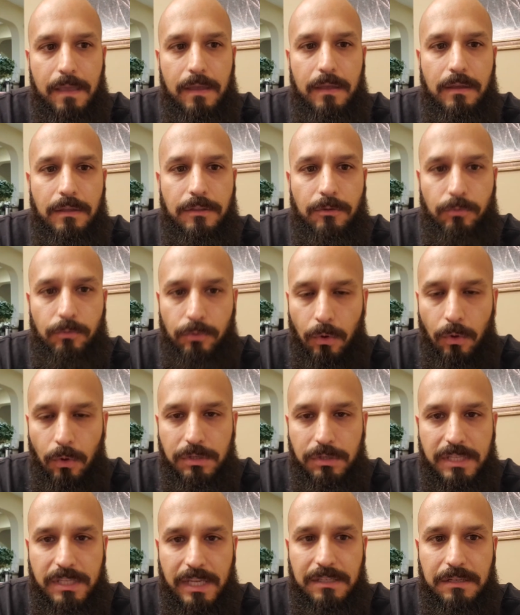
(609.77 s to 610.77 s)
The
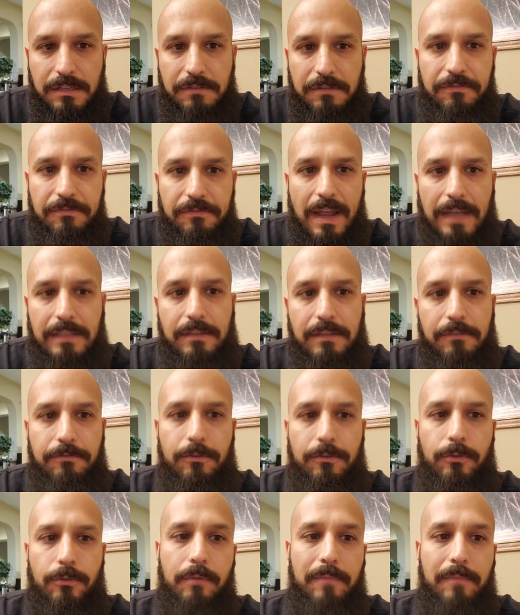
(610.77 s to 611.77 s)
rule stays in effect for
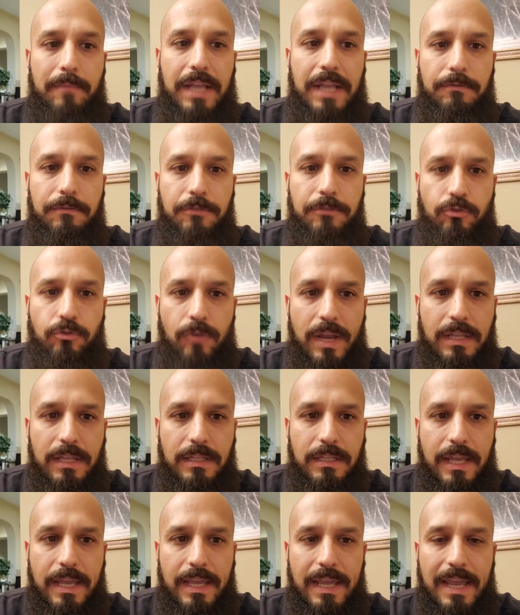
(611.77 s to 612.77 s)
the remainder of the trading
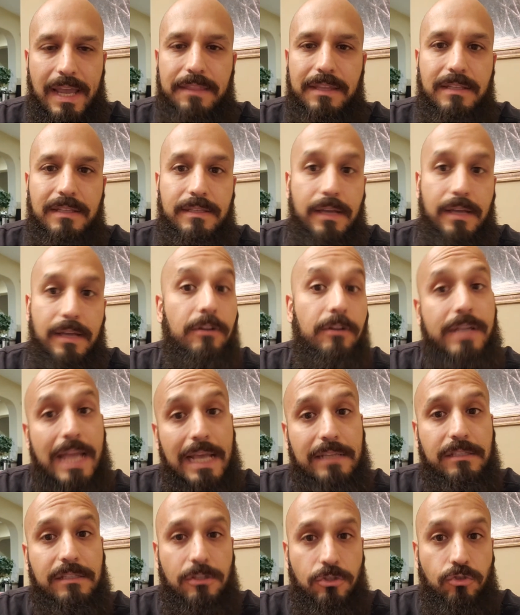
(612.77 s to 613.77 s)
day and the entire
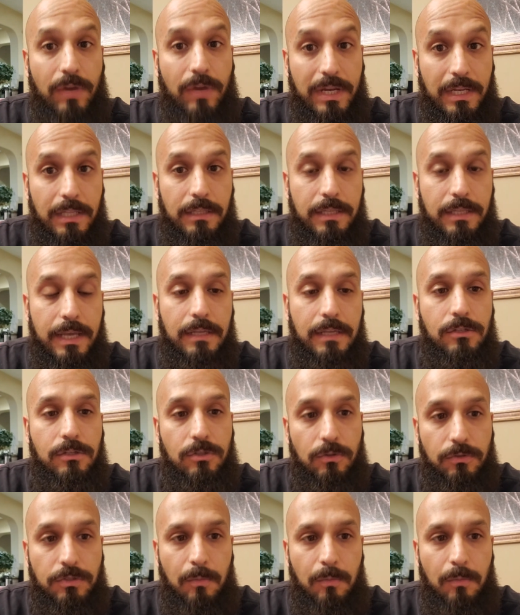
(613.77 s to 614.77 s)
next trading day.
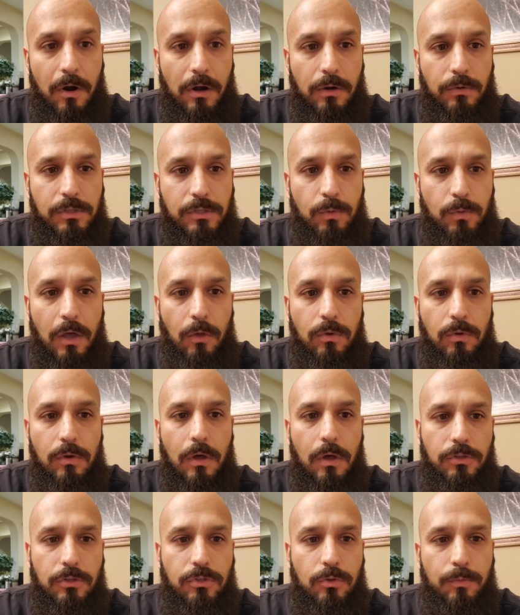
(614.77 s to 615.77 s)
So tomorrow as well
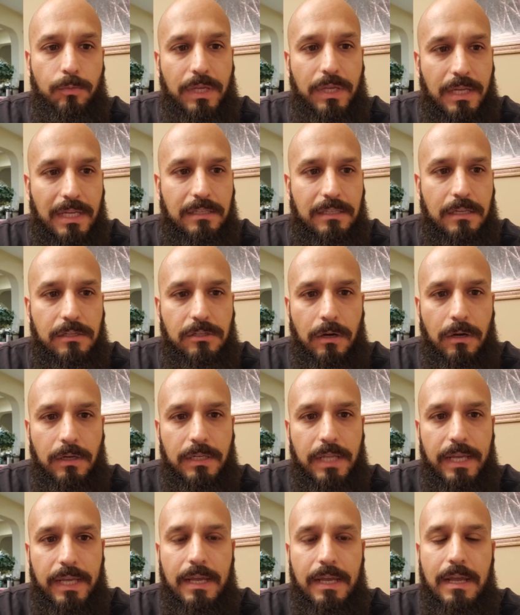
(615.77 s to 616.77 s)
will also be an SSR
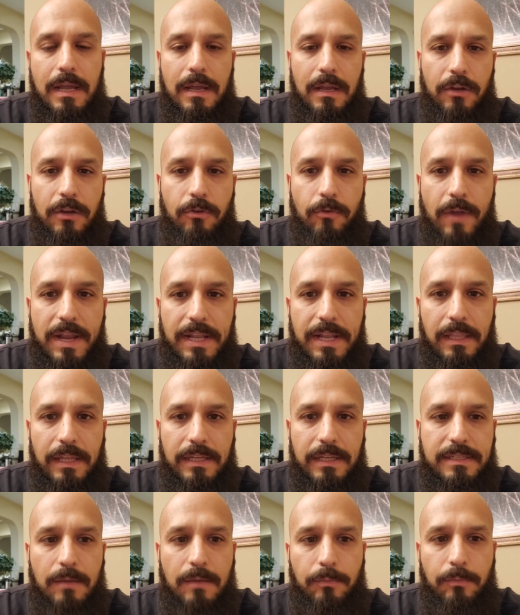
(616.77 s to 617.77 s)
day, creating like
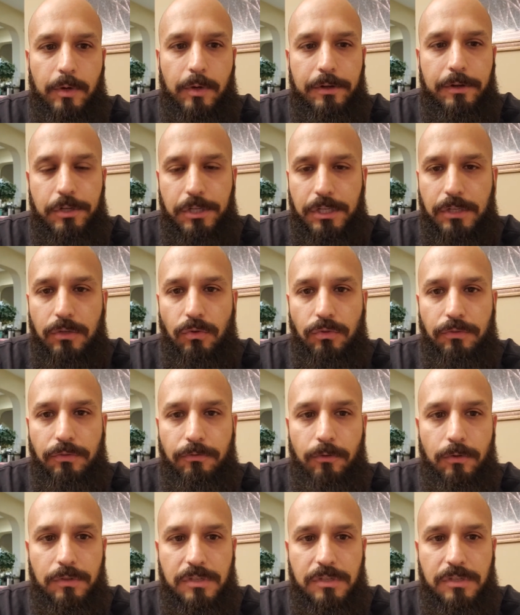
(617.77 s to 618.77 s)
a temporary shield
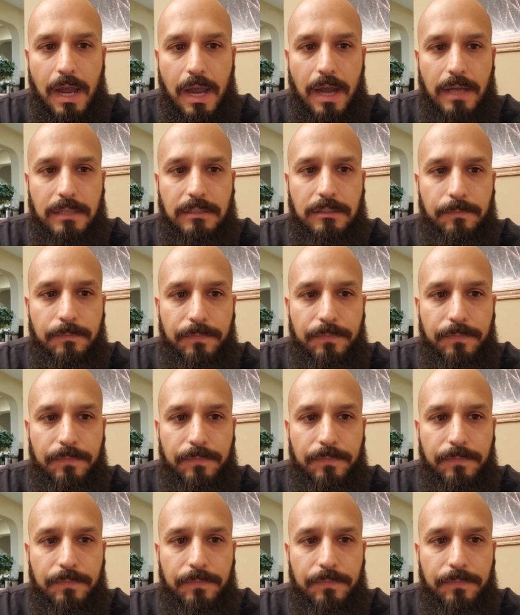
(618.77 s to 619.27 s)
for the stocks.